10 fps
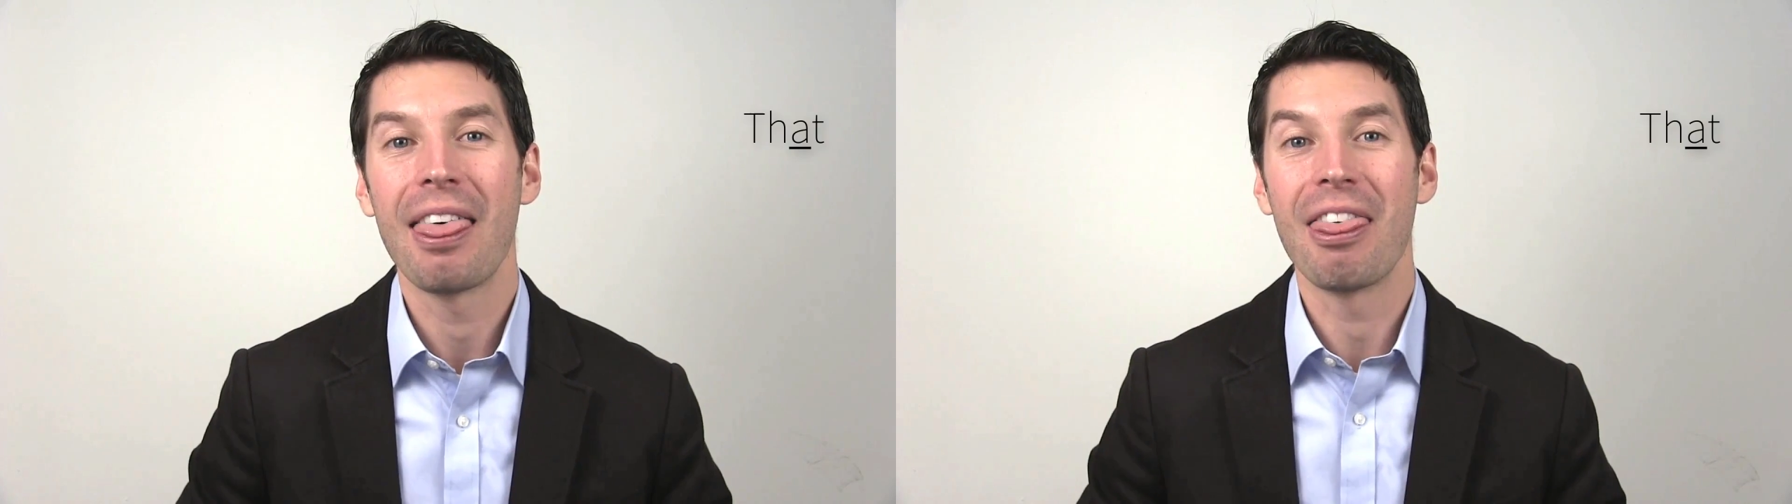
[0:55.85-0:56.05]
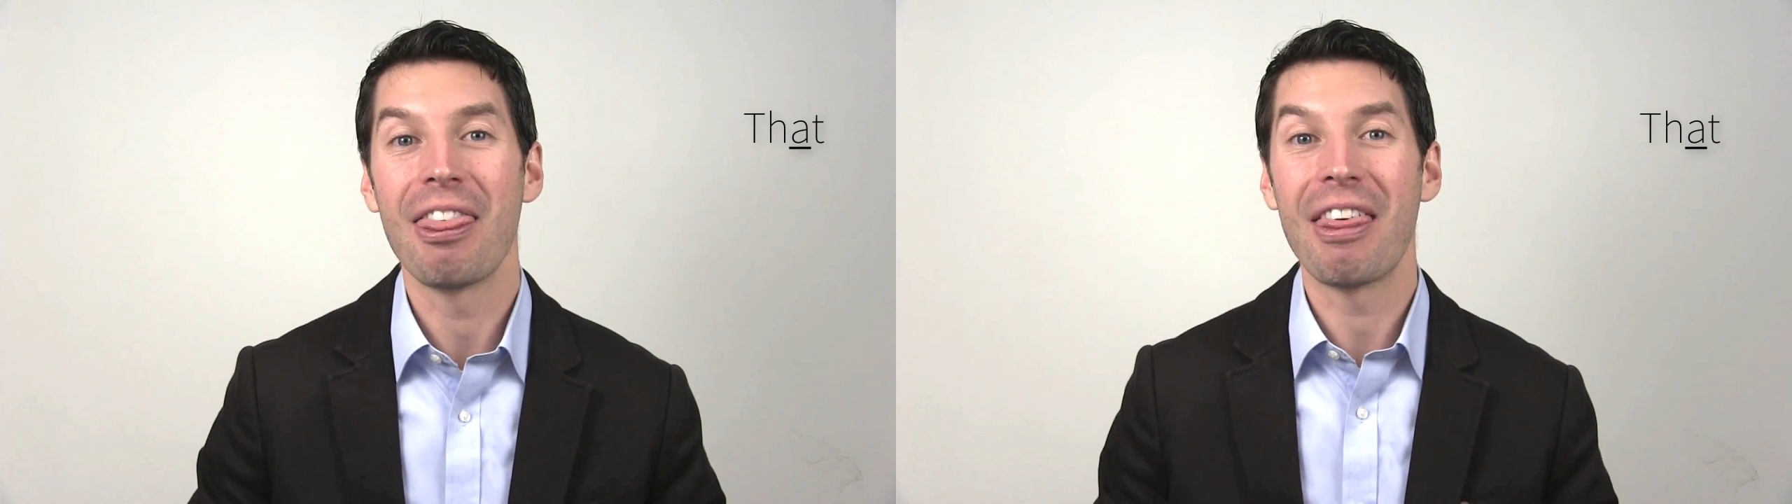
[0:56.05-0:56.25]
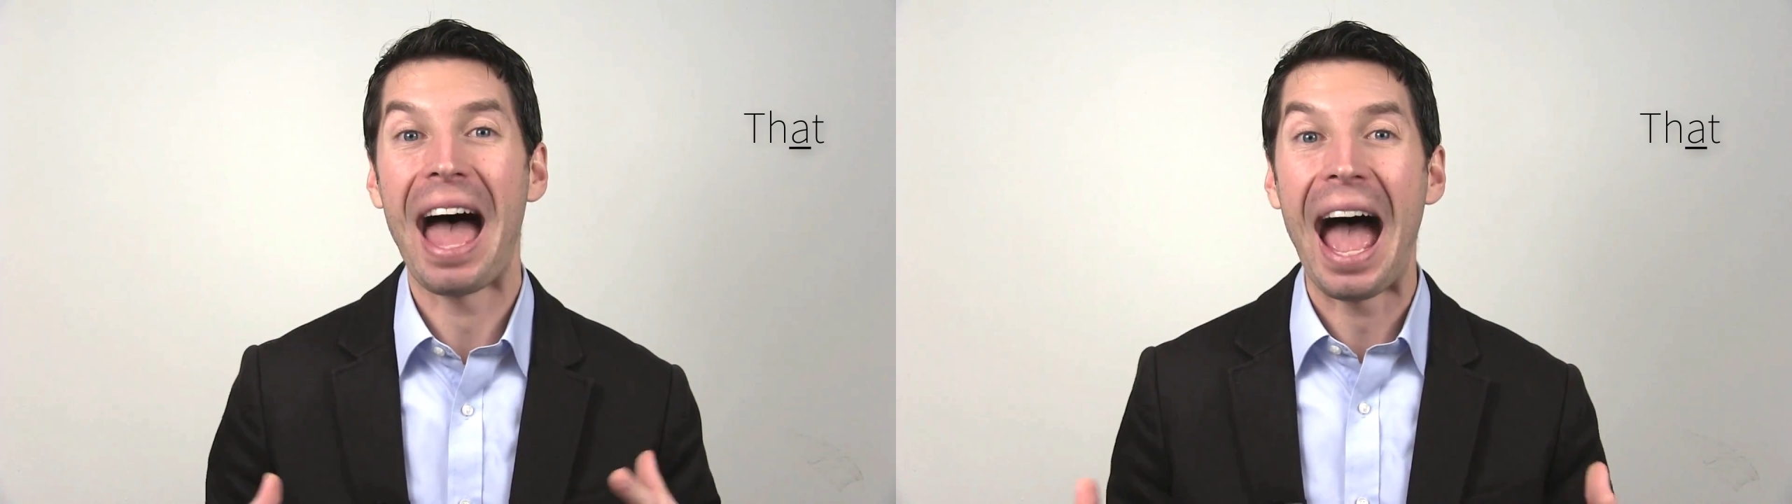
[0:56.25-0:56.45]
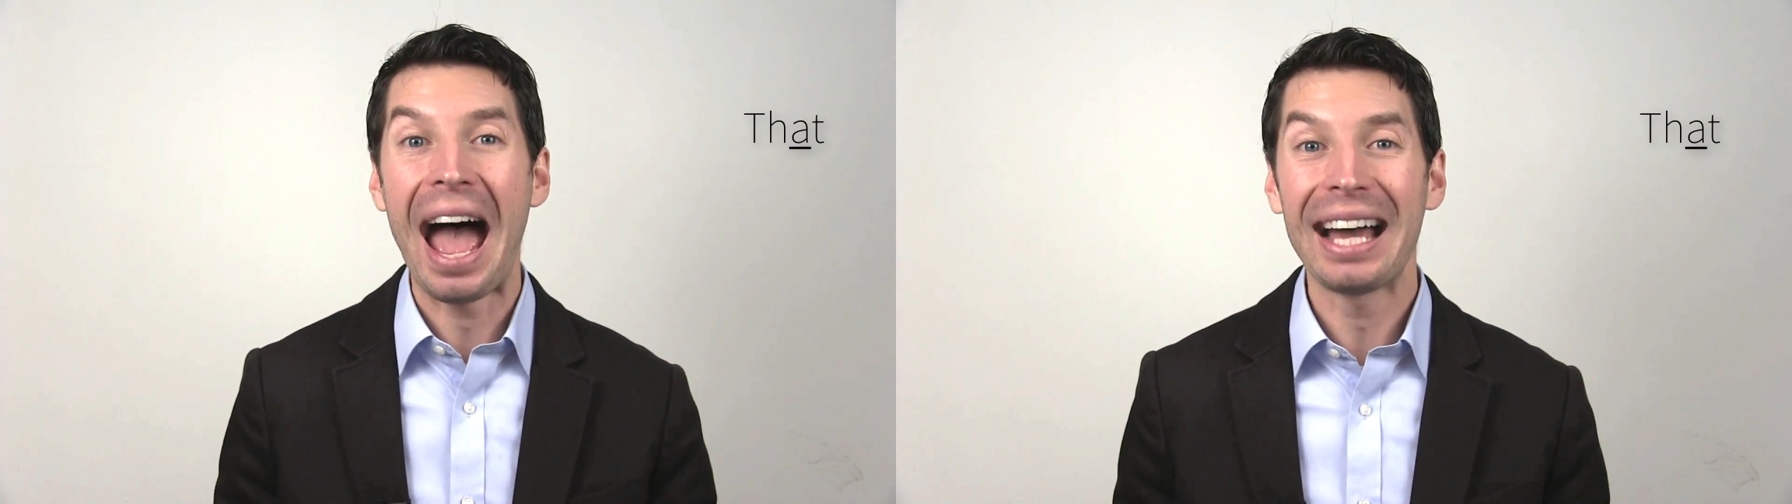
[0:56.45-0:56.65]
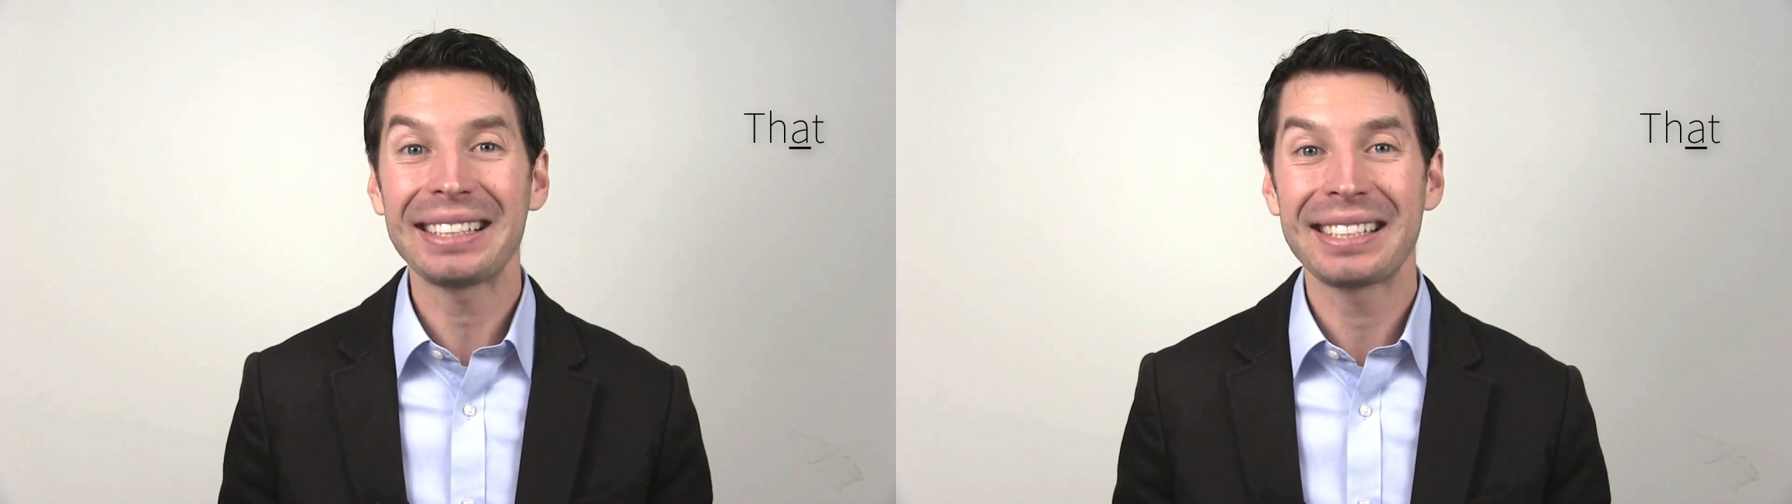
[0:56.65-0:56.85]

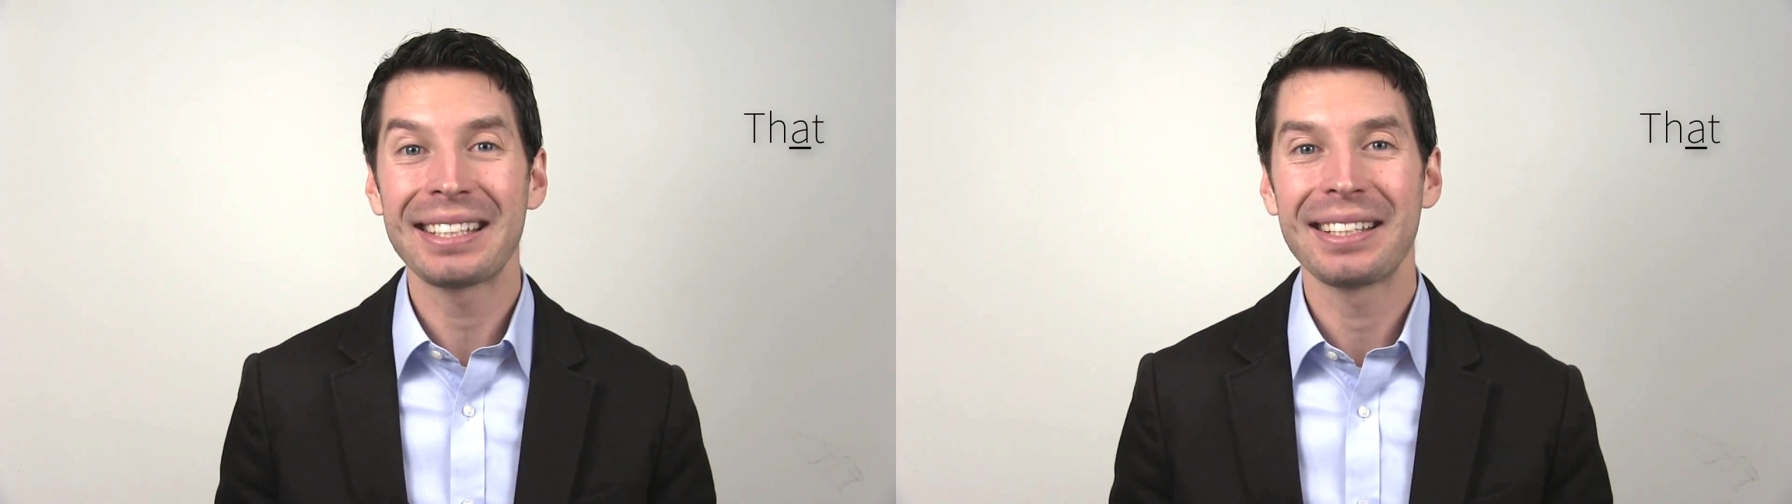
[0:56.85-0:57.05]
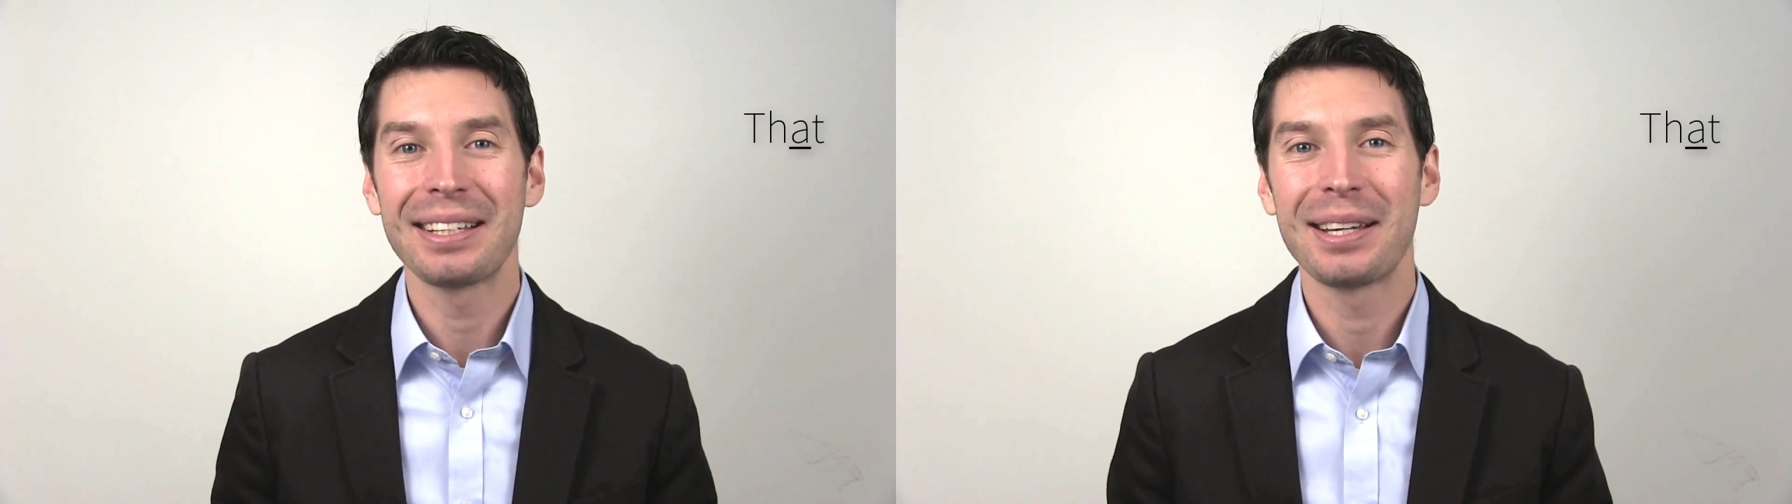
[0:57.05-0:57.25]
That,